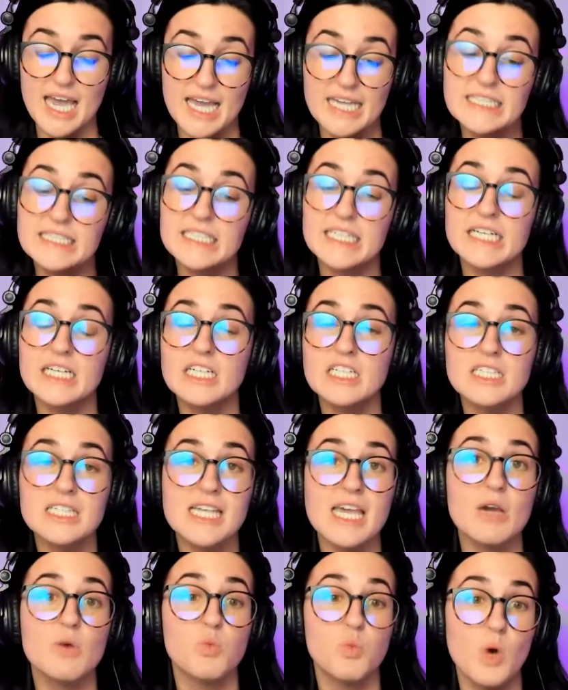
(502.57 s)
And
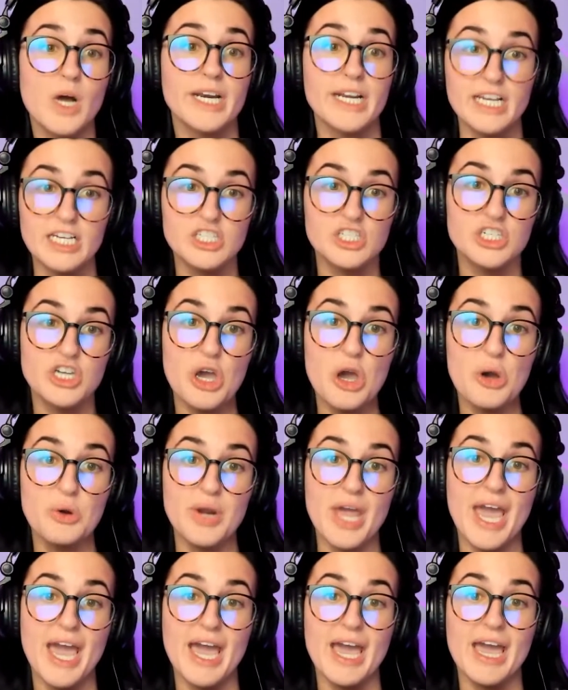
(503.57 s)
here's like what is
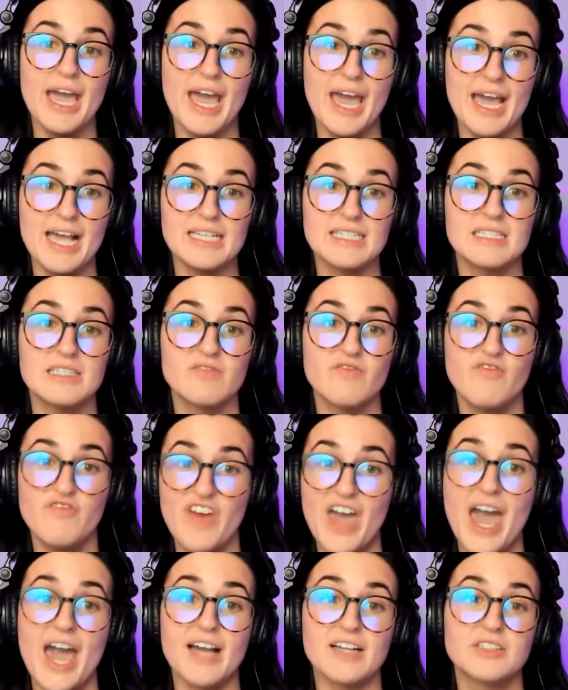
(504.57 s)
known as
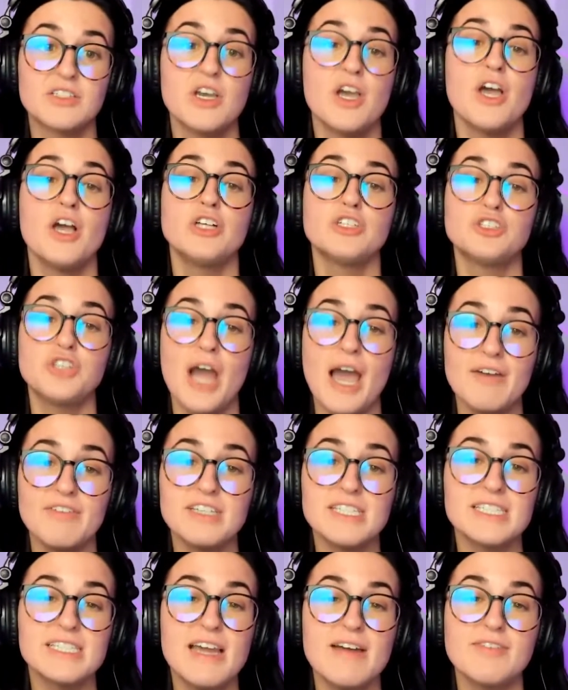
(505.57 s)
fact.
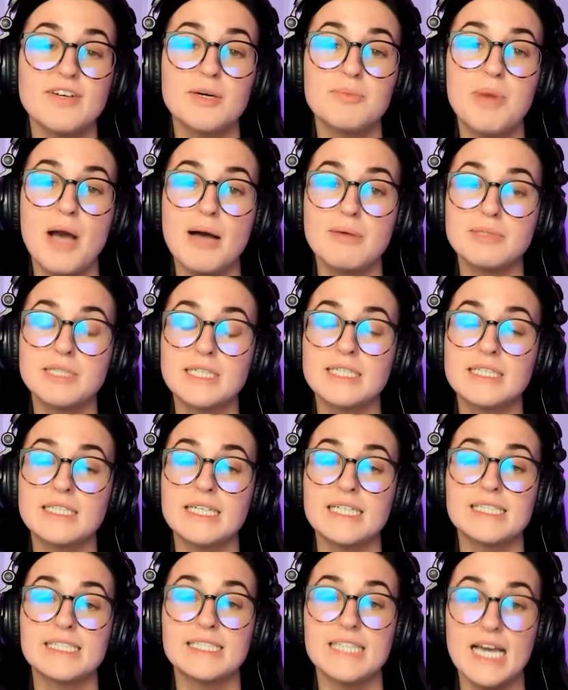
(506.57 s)
Travis never
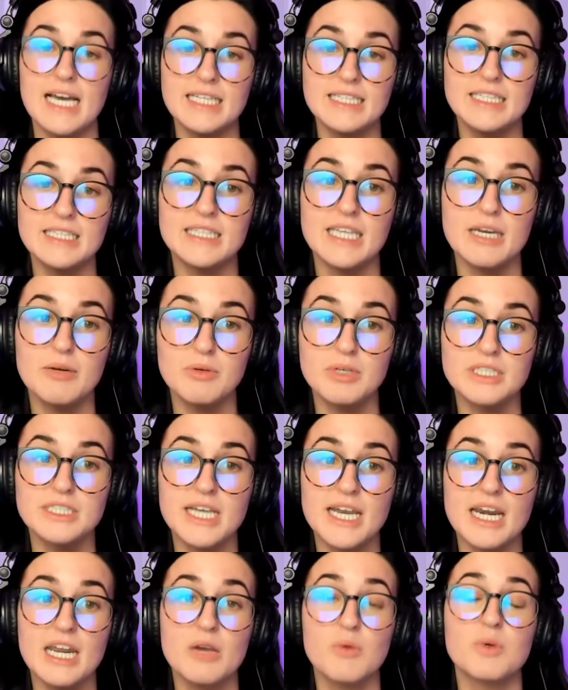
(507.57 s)
publicly said that they were
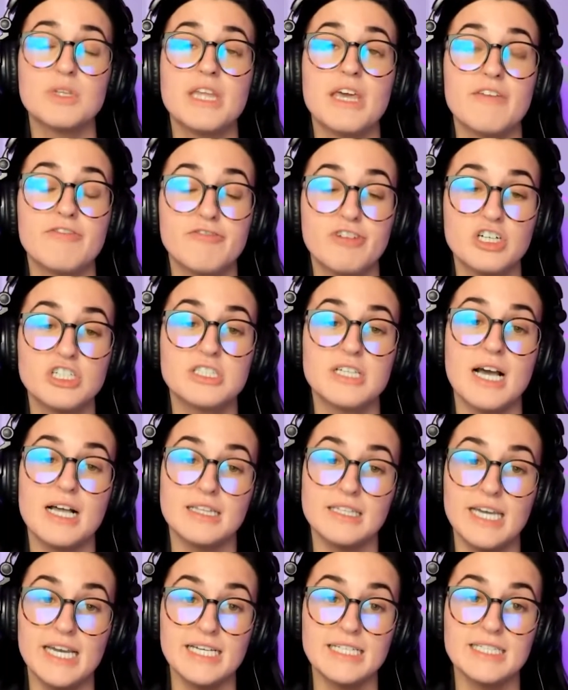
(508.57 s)
dating when they first
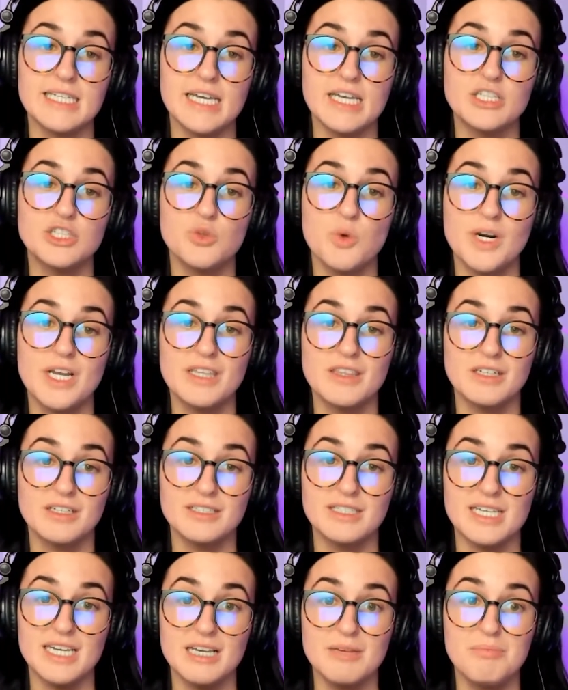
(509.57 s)
got linked in
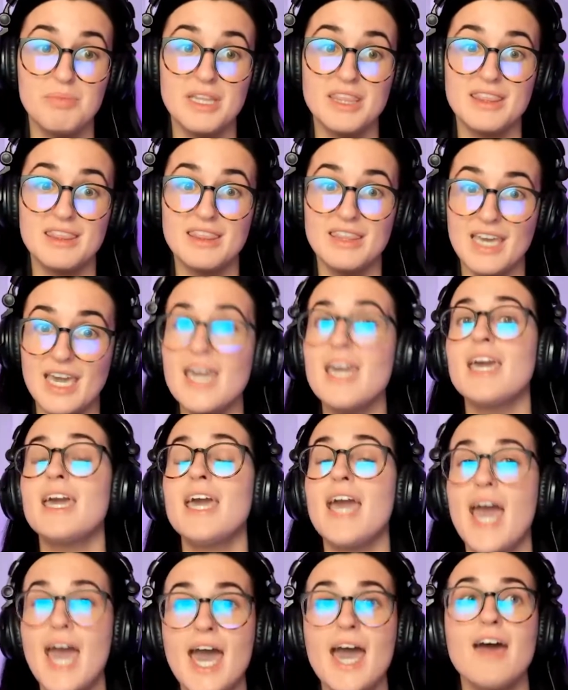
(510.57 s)
2013, but they
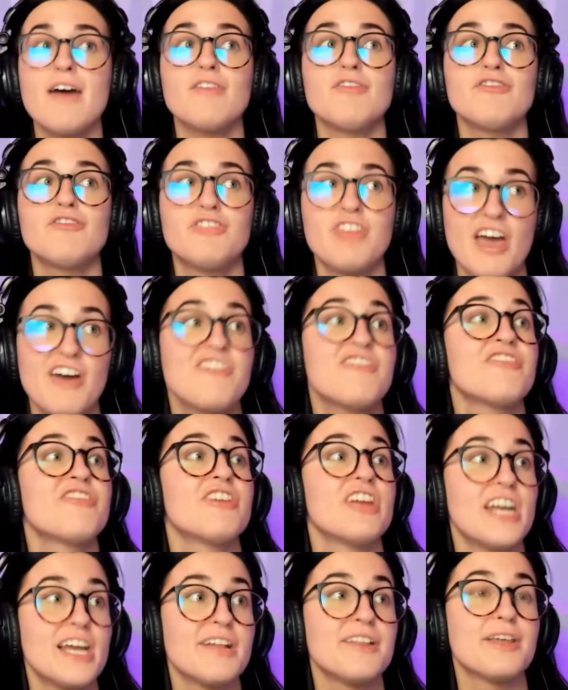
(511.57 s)
have
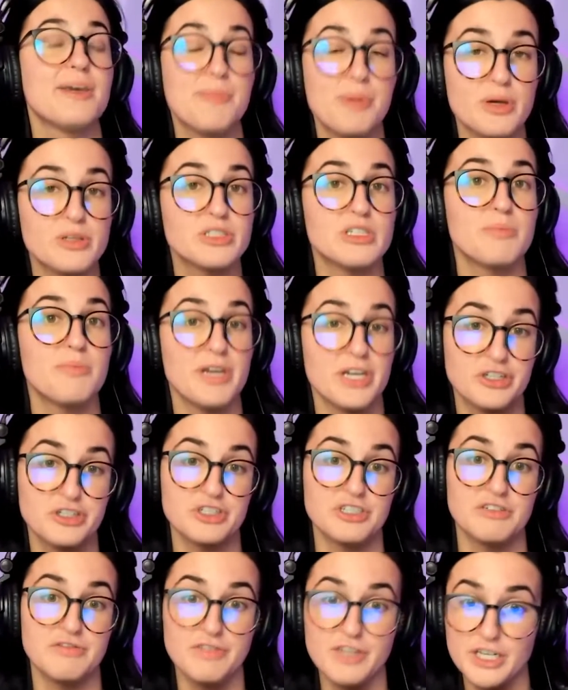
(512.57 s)
definitely posted
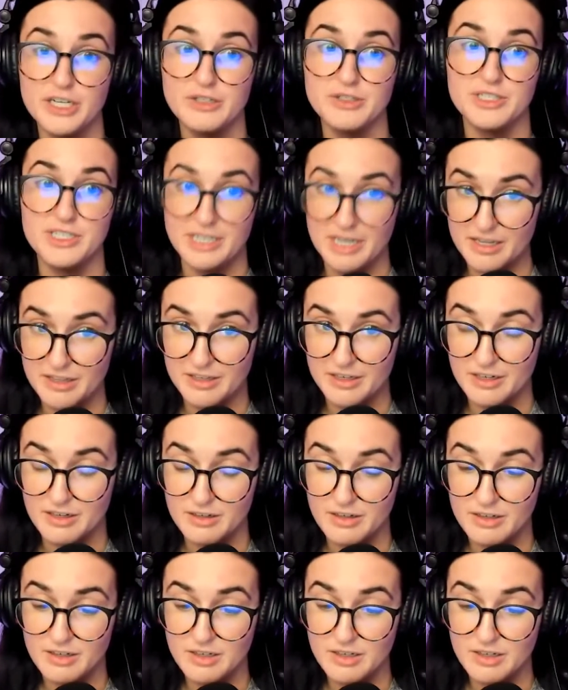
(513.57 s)
pictures and videos together.